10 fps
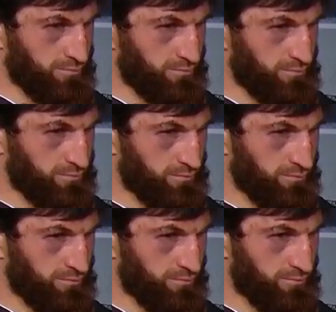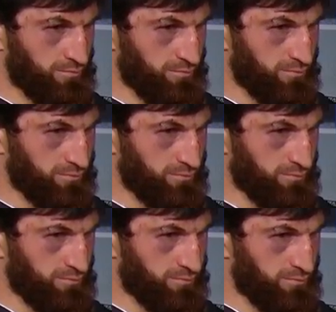
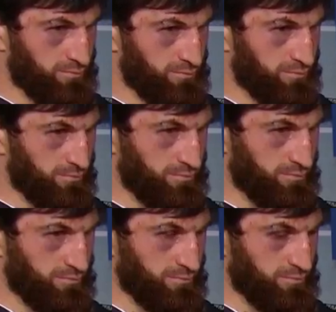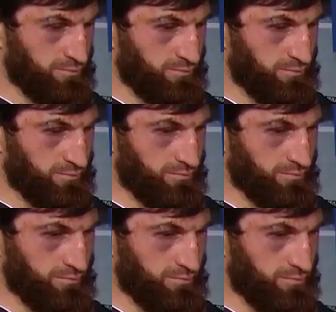
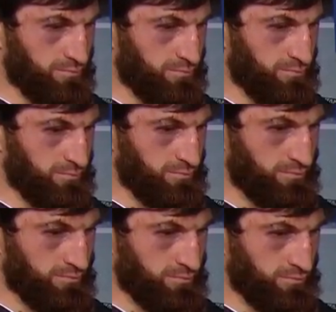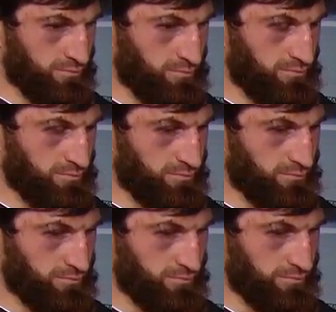
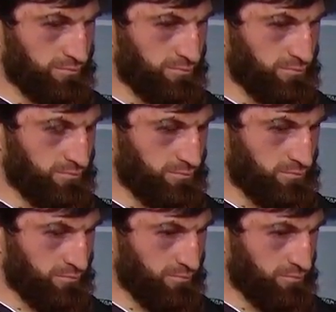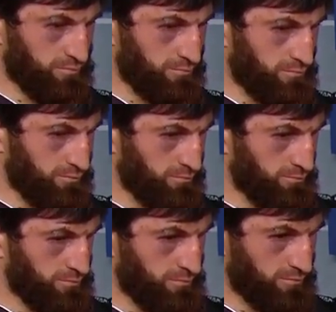
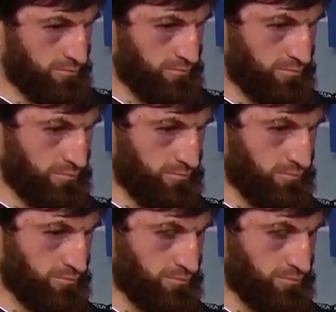(not speaking)